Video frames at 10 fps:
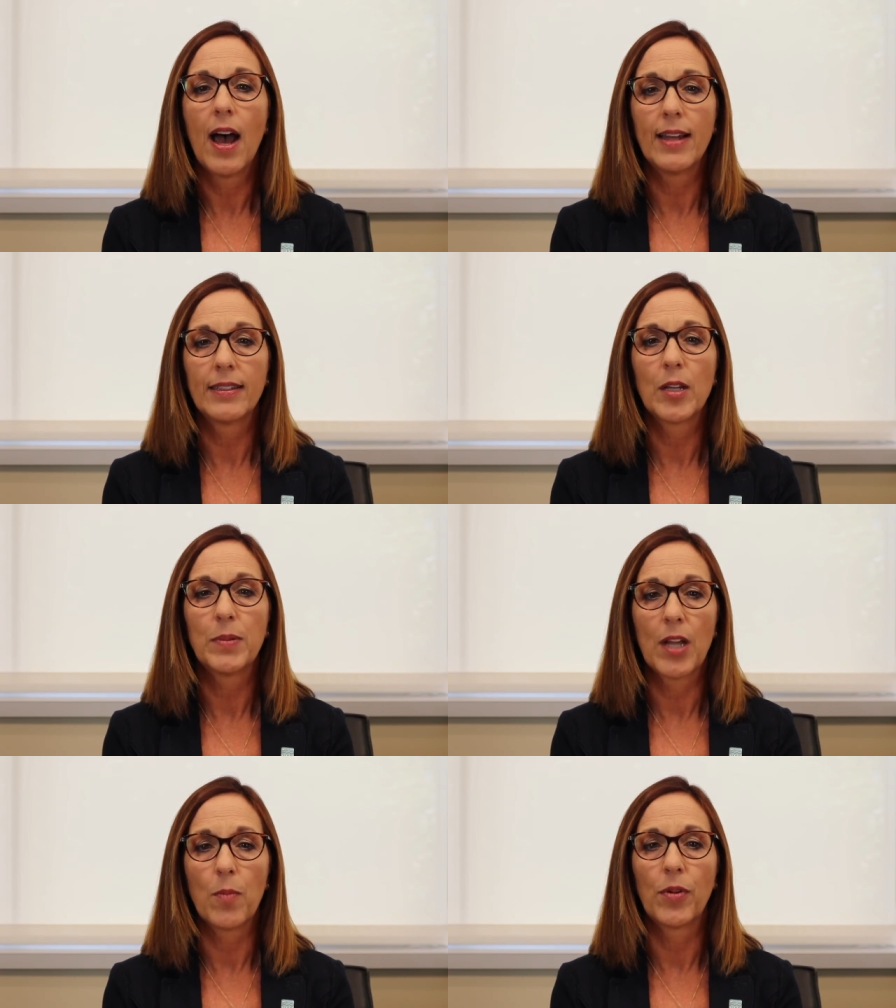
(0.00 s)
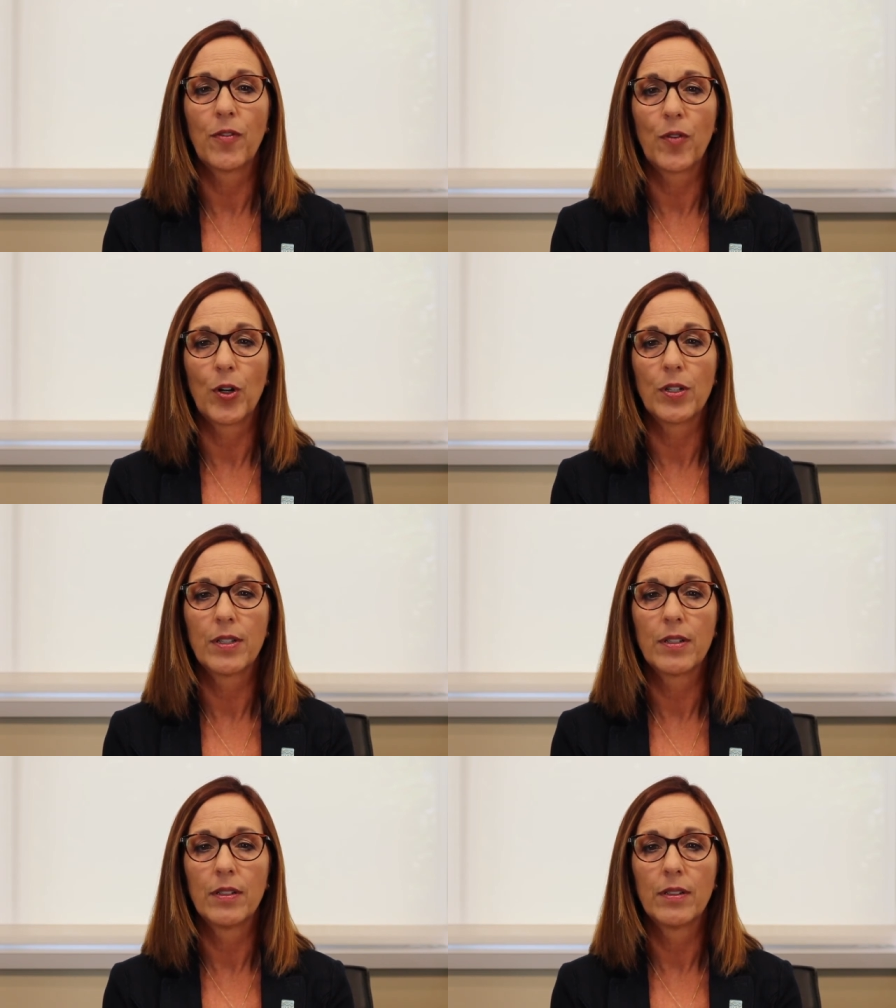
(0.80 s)
on September
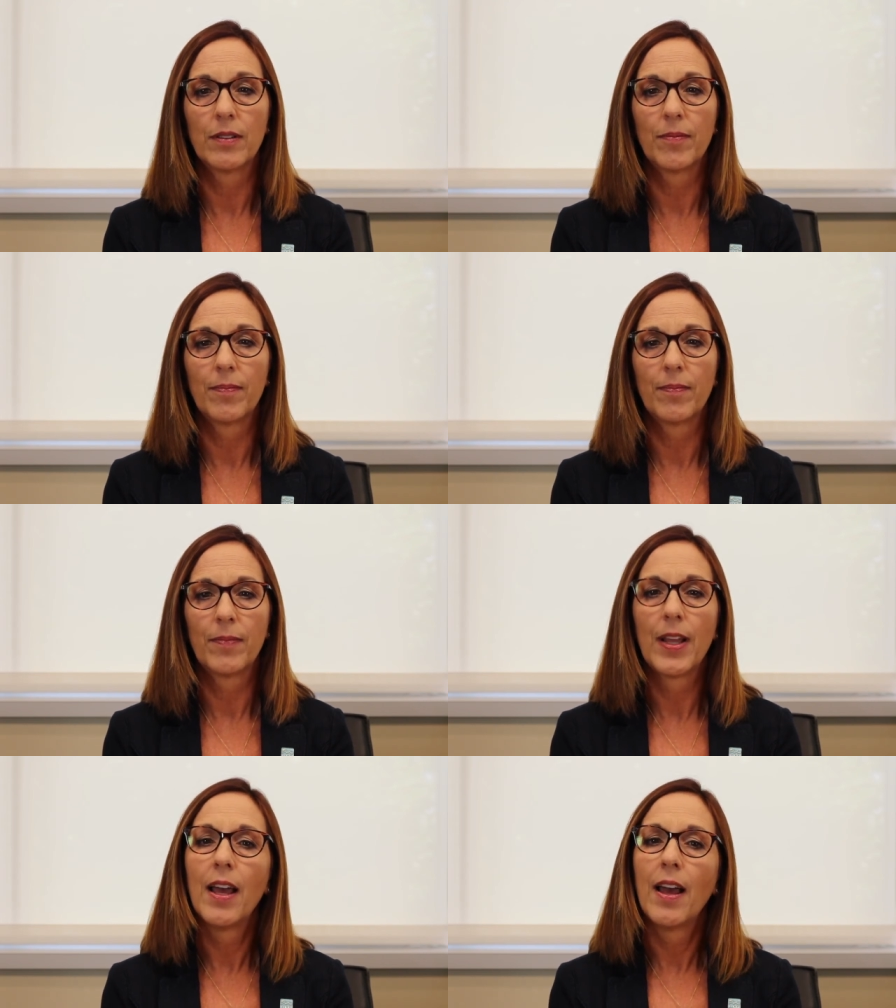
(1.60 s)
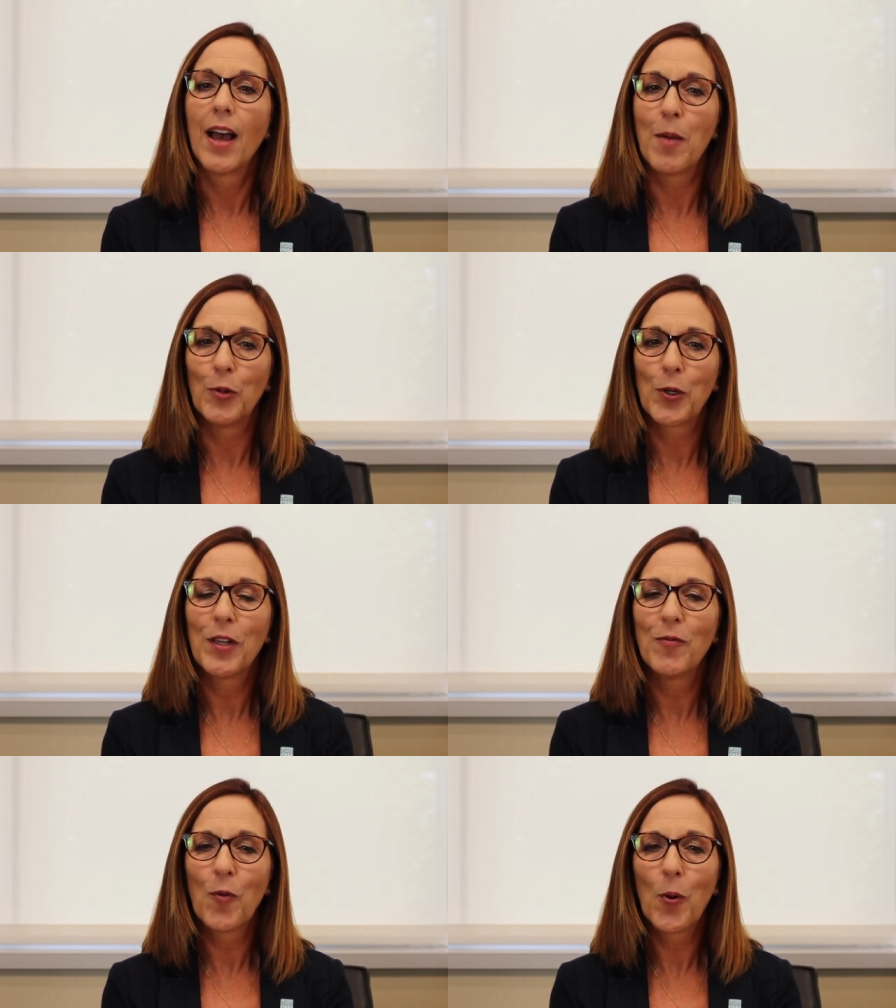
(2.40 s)
1st. I'm
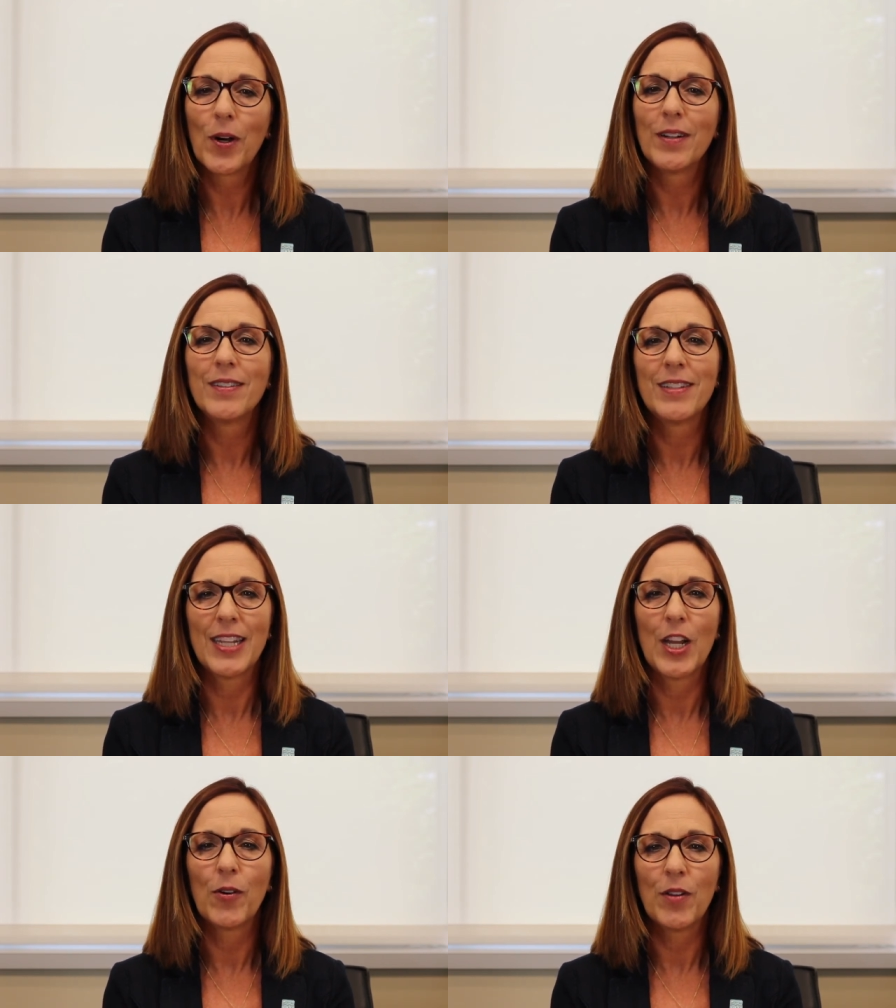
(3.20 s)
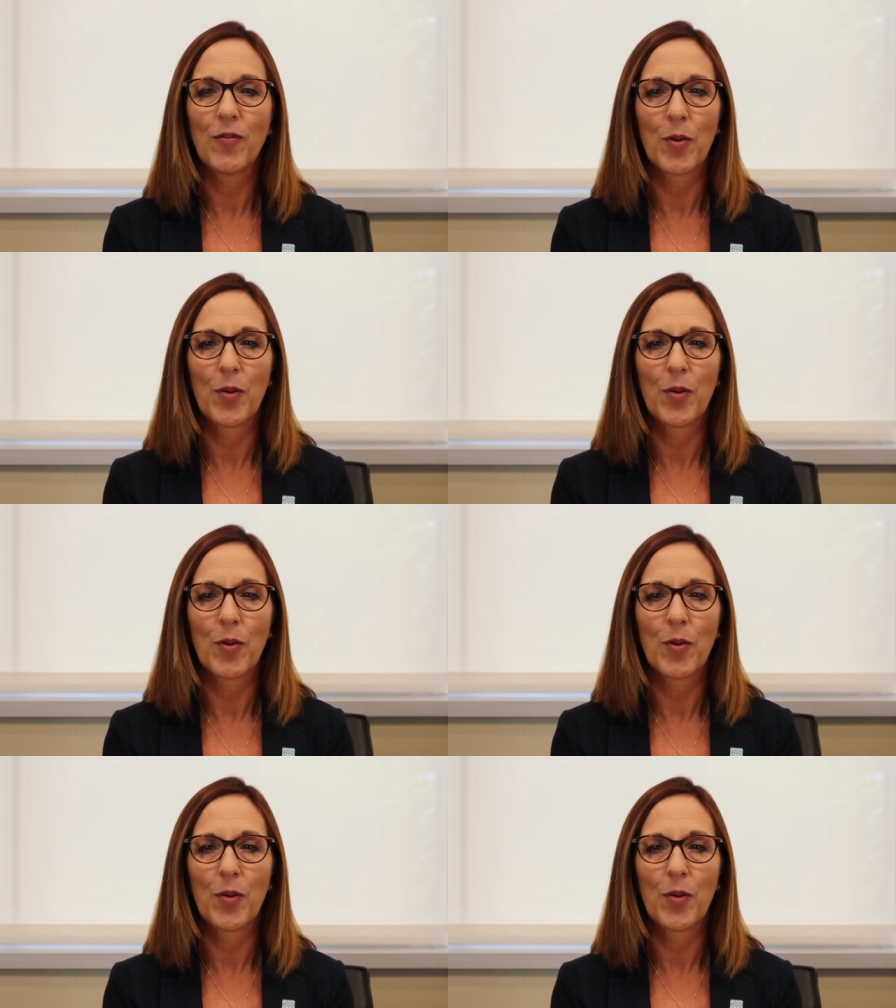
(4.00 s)
looking forward to hearing